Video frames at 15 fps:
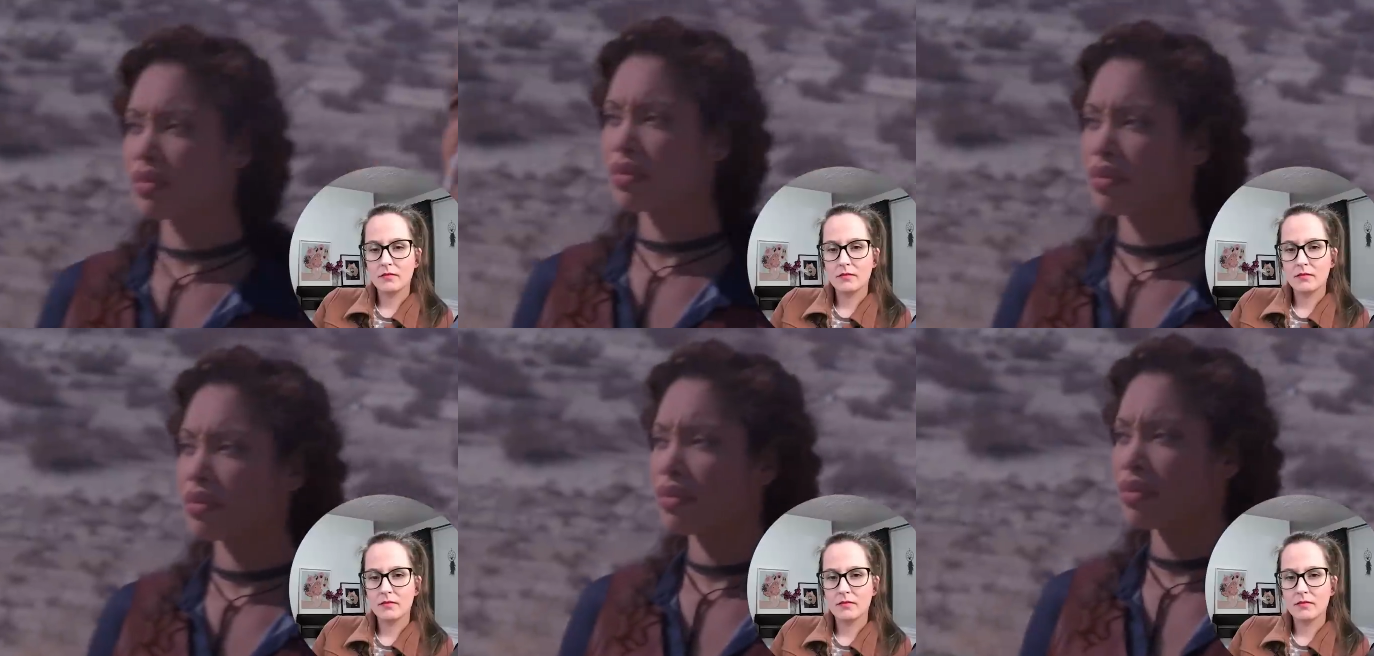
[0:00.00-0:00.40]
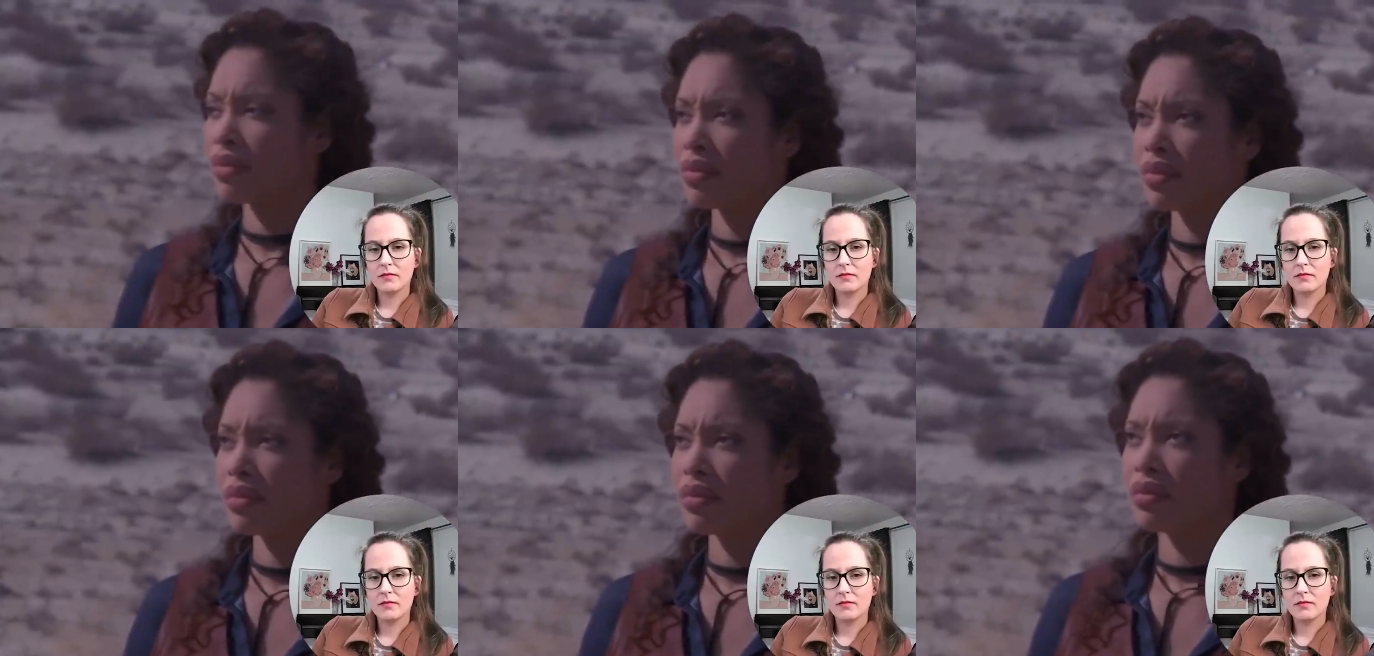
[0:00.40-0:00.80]
Speaker 1: More
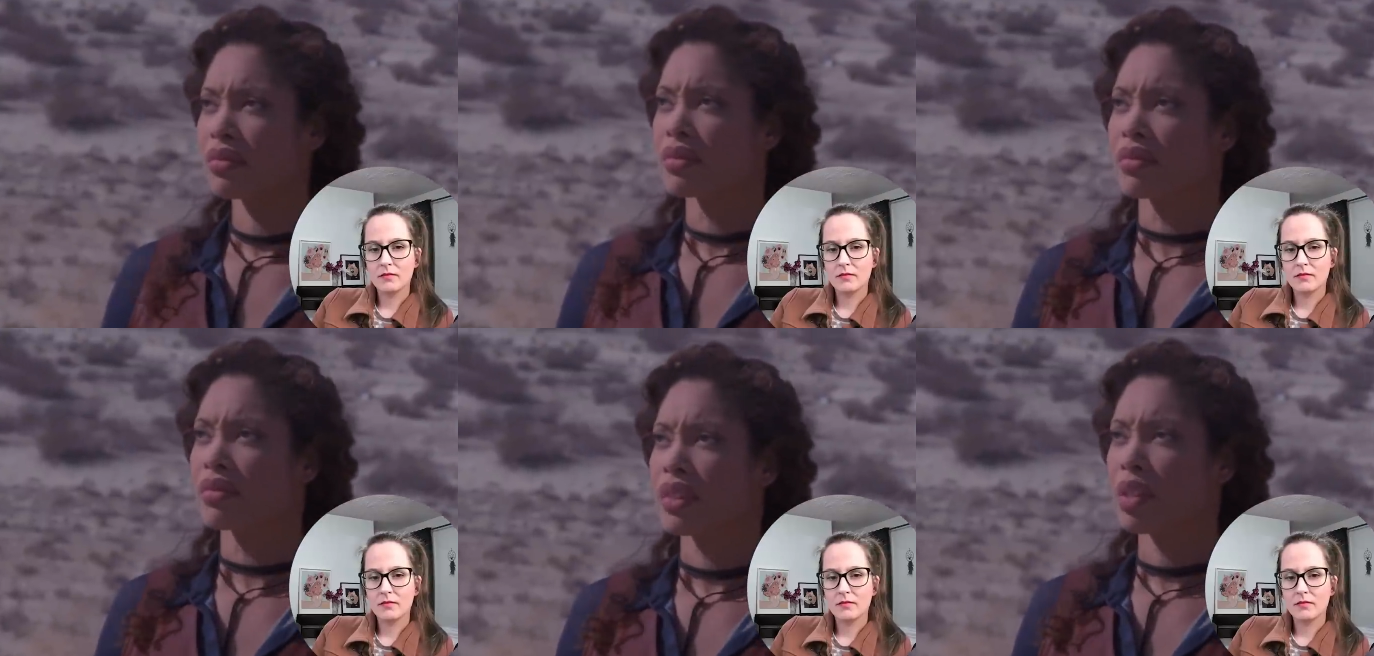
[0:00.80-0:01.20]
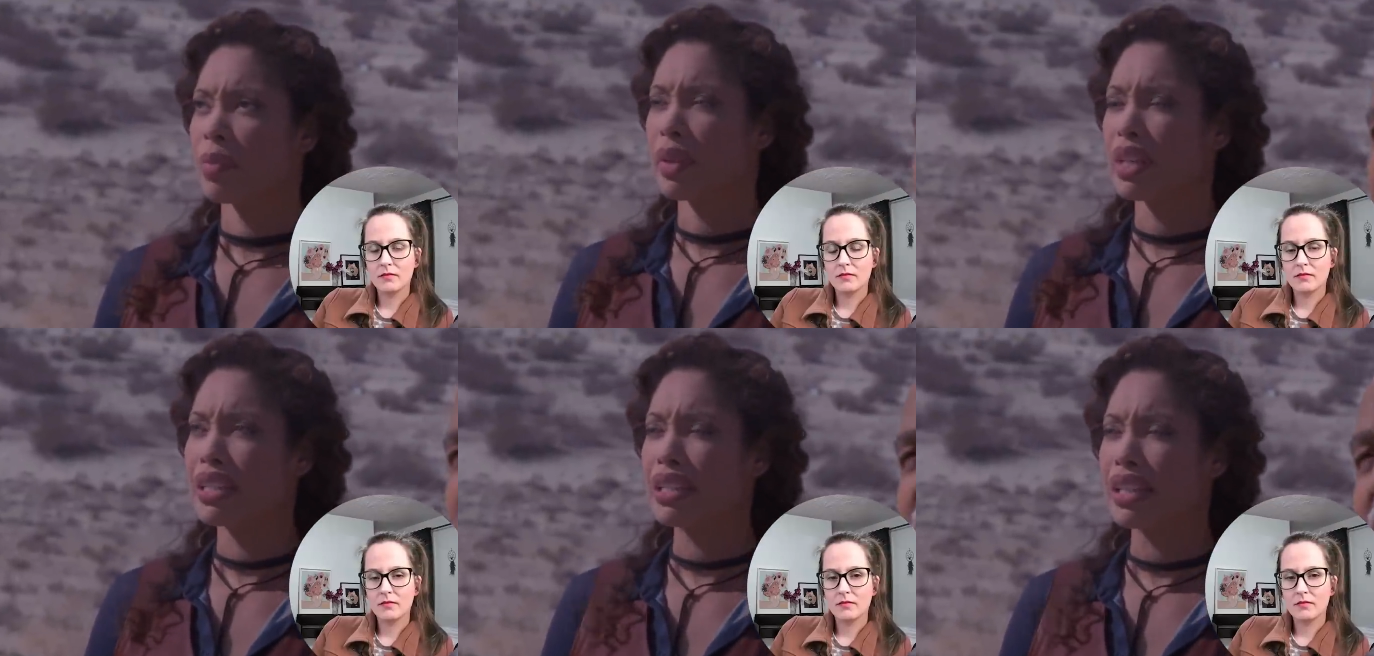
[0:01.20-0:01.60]
likely, we're looking at the
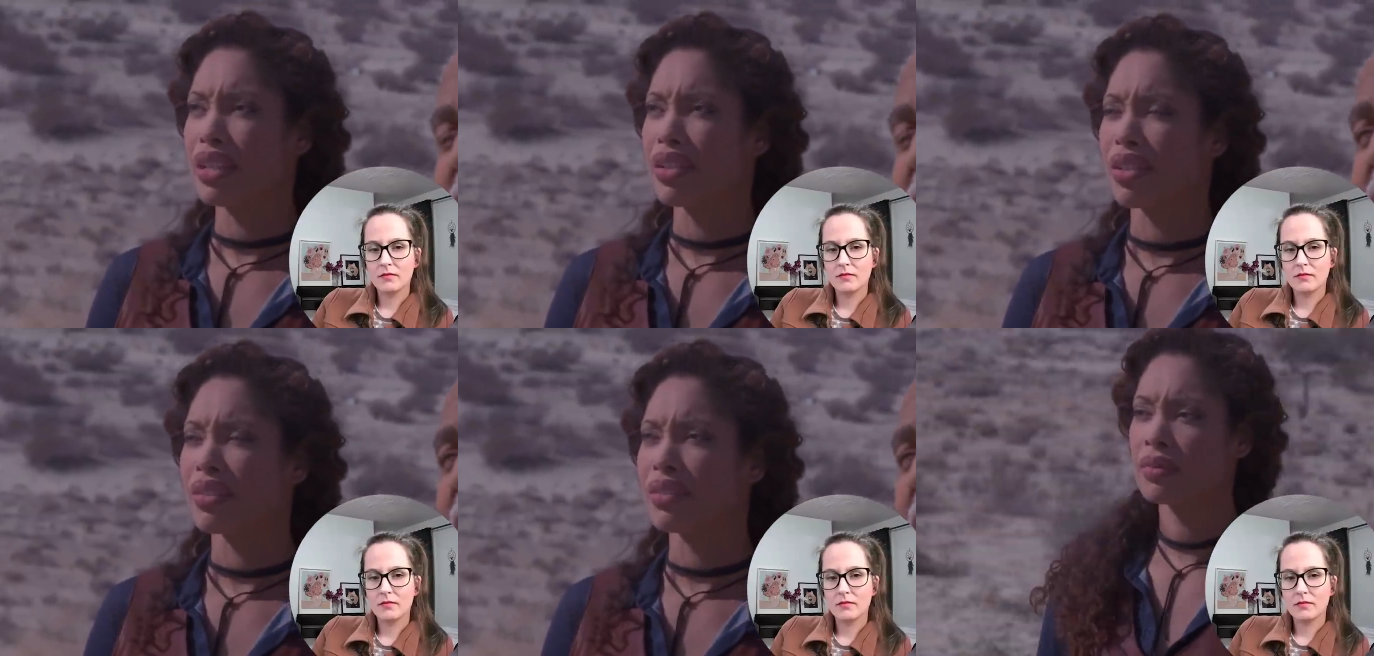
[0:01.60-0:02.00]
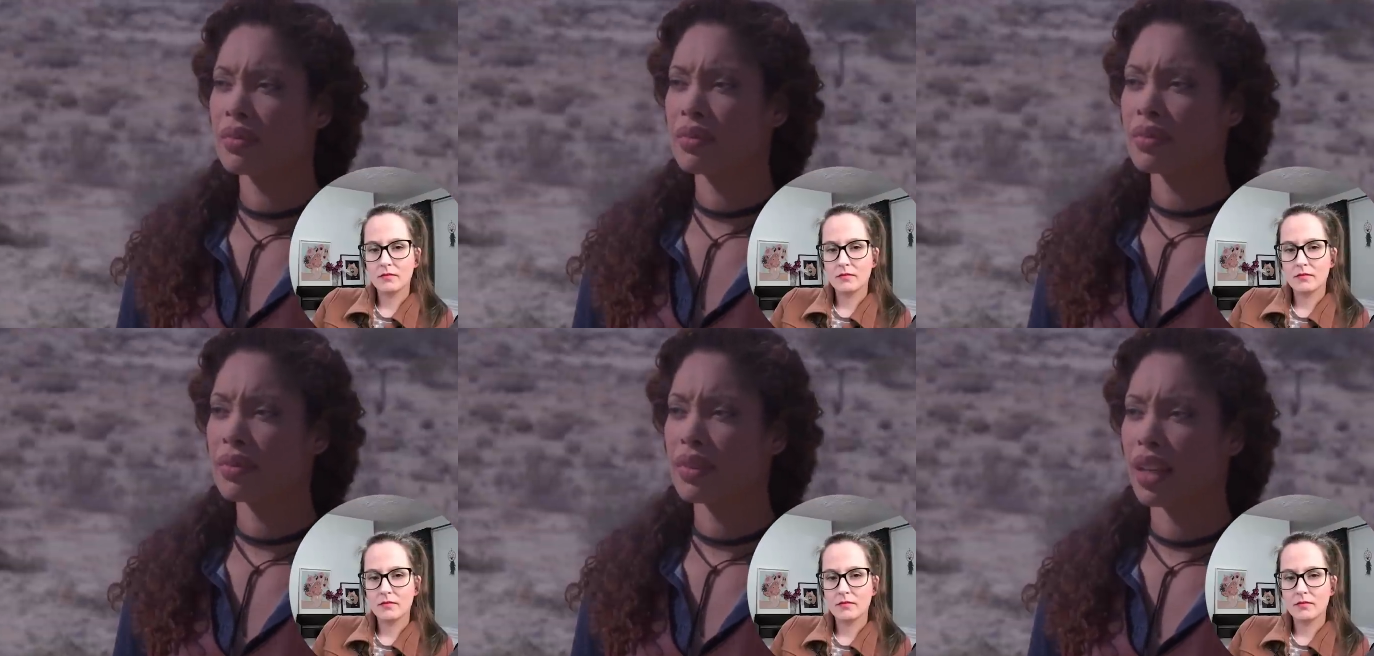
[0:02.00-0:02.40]
space station.
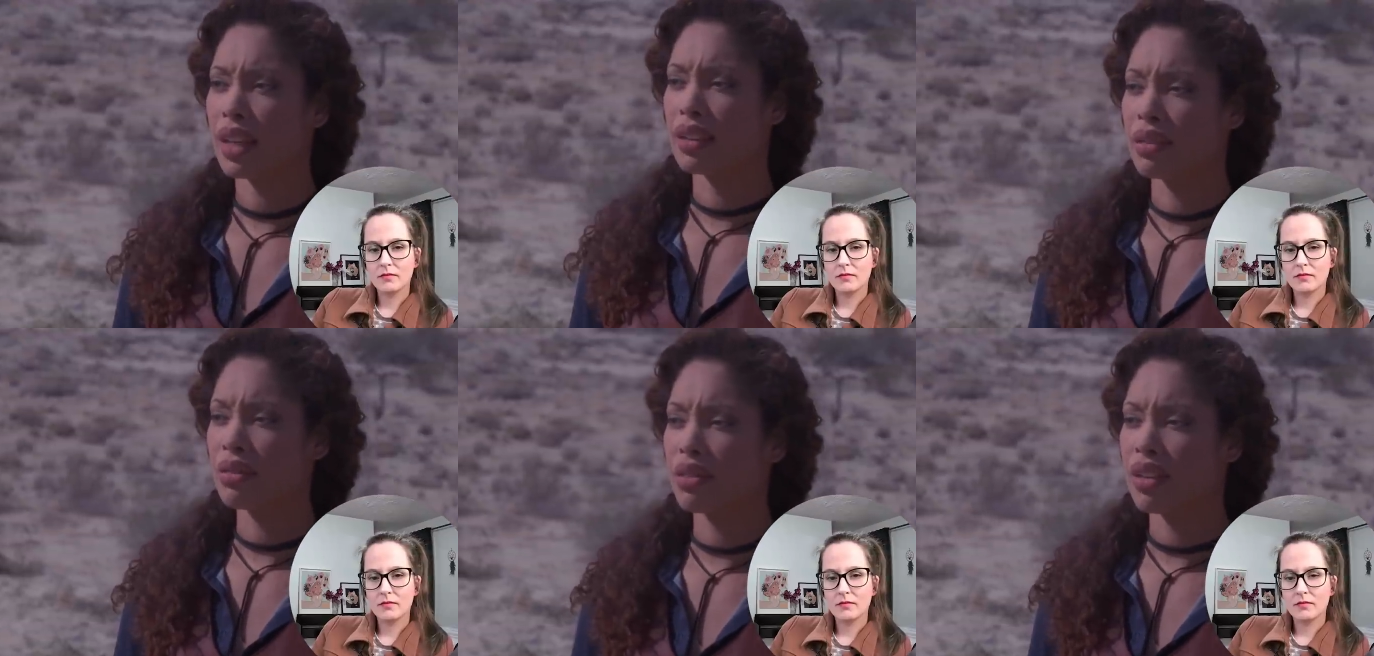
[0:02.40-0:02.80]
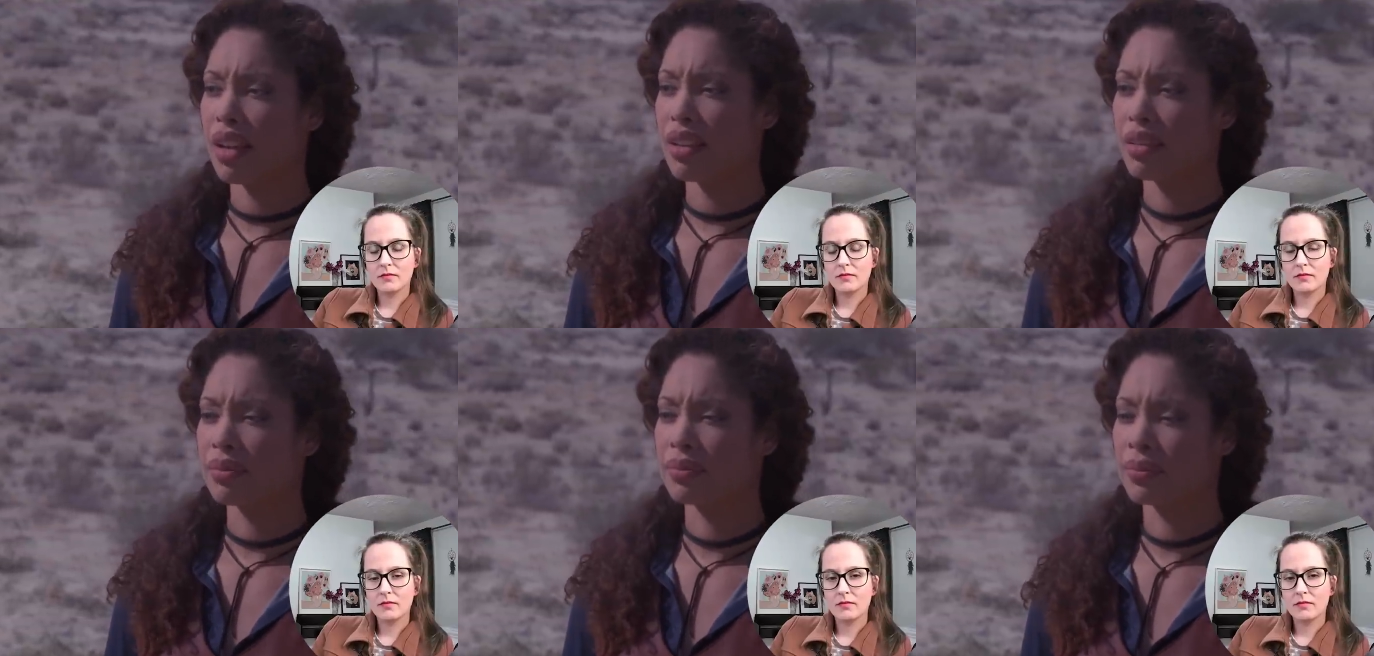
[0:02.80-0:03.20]
I know who's
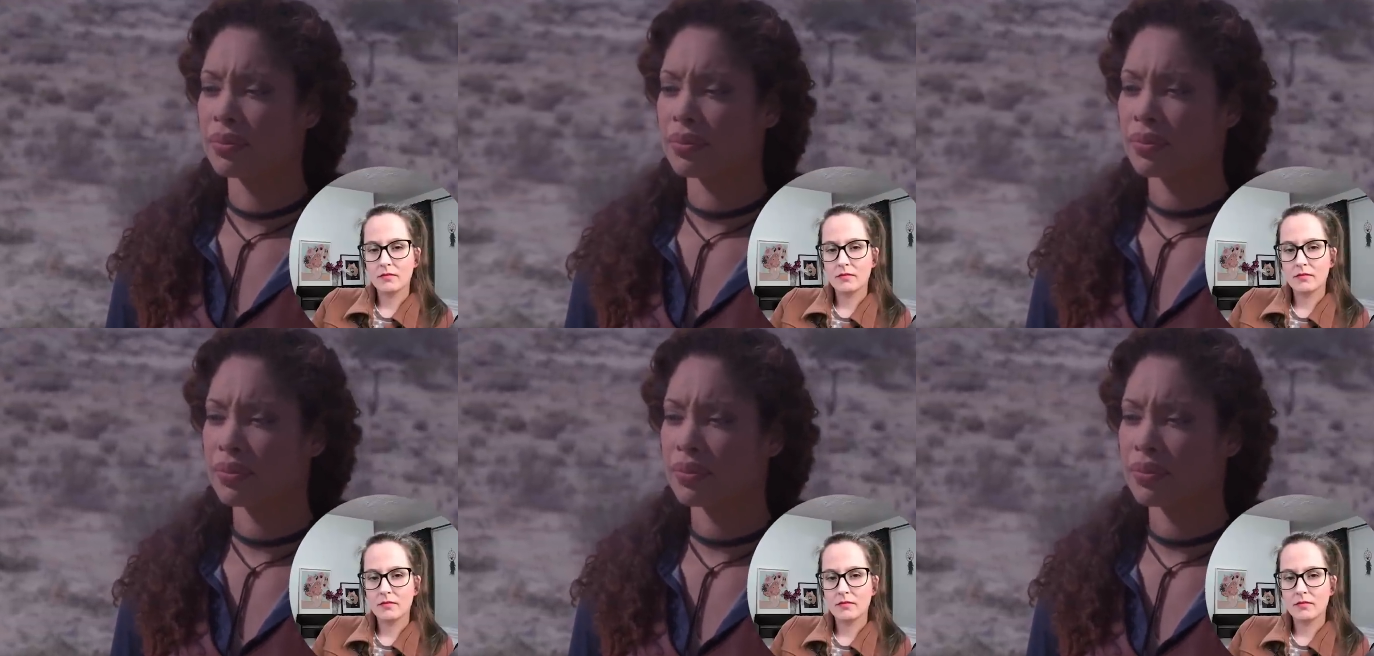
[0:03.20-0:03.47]
got him.